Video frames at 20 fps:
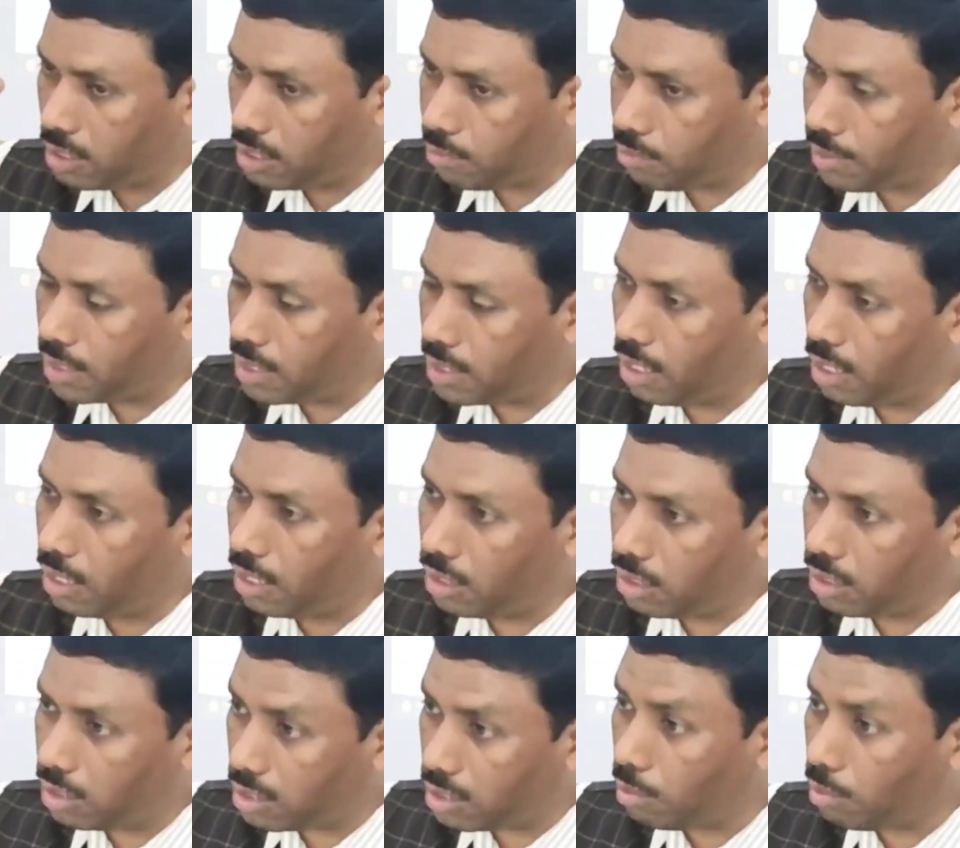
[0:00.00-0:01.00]
especially
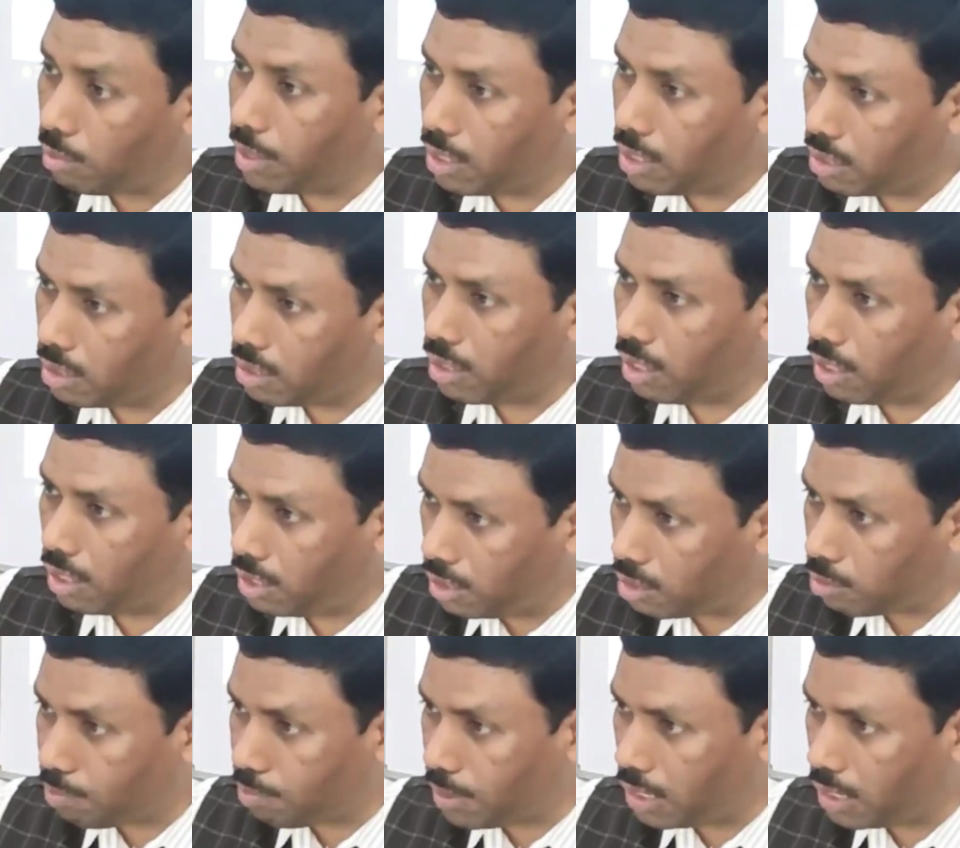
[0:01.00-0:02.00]
in the subarachnoid
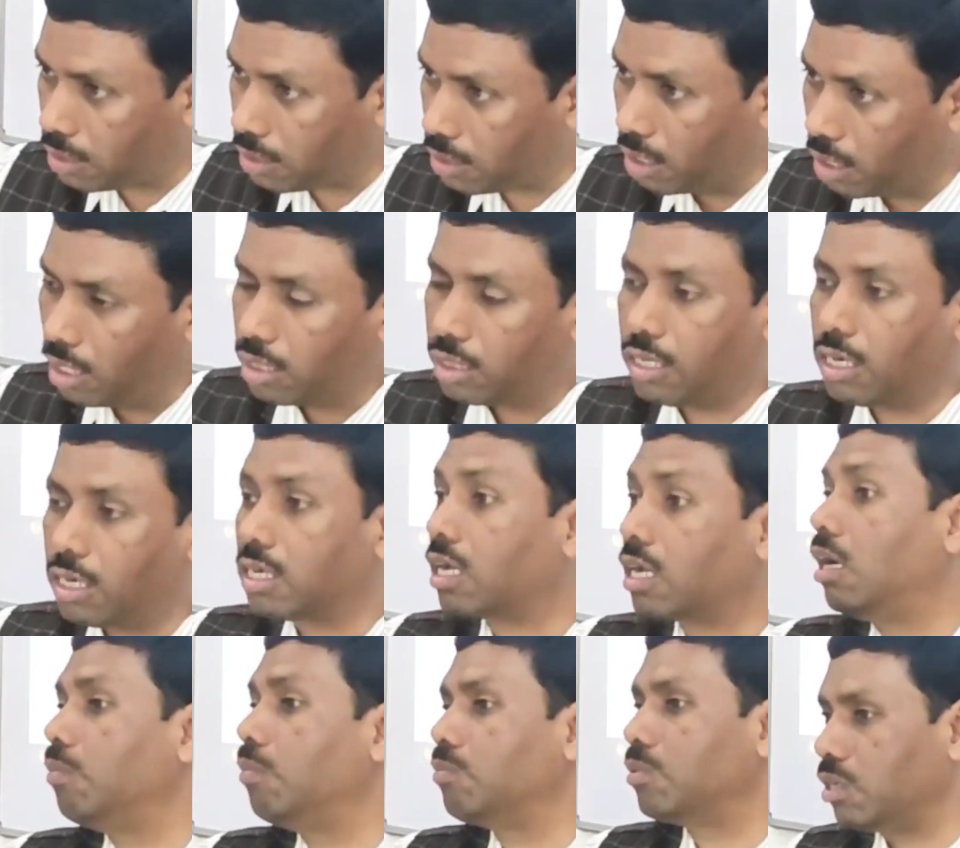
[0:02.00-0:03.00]
space, that
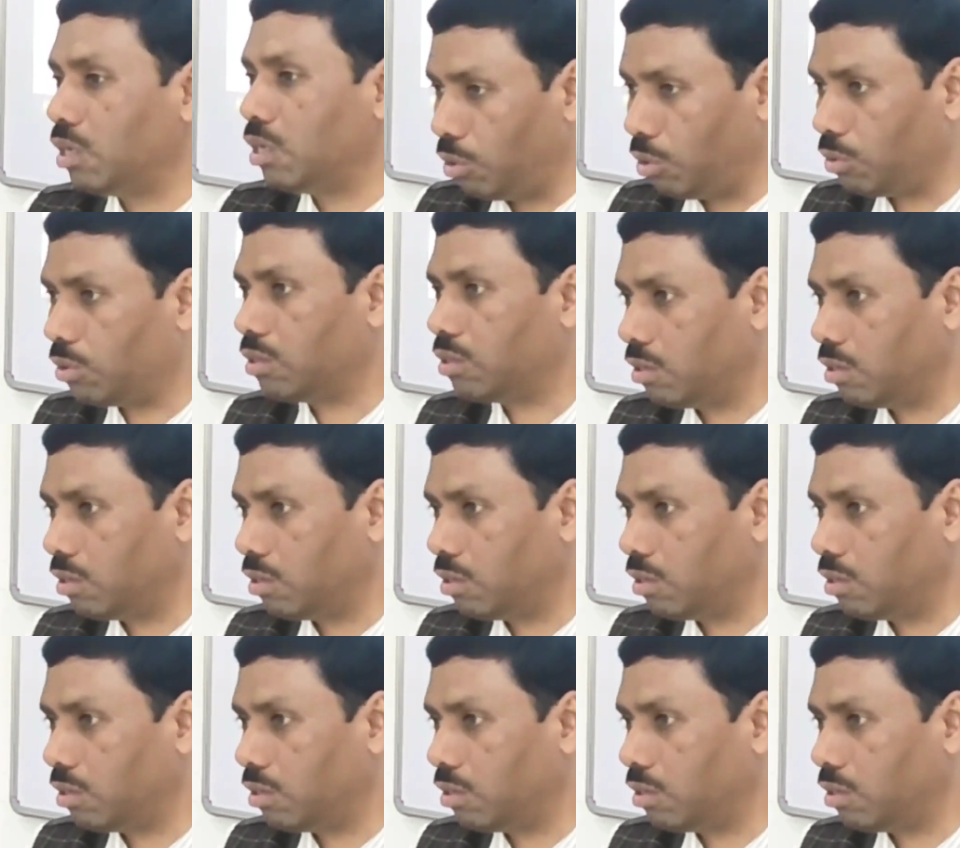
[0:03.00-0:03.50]
comes out.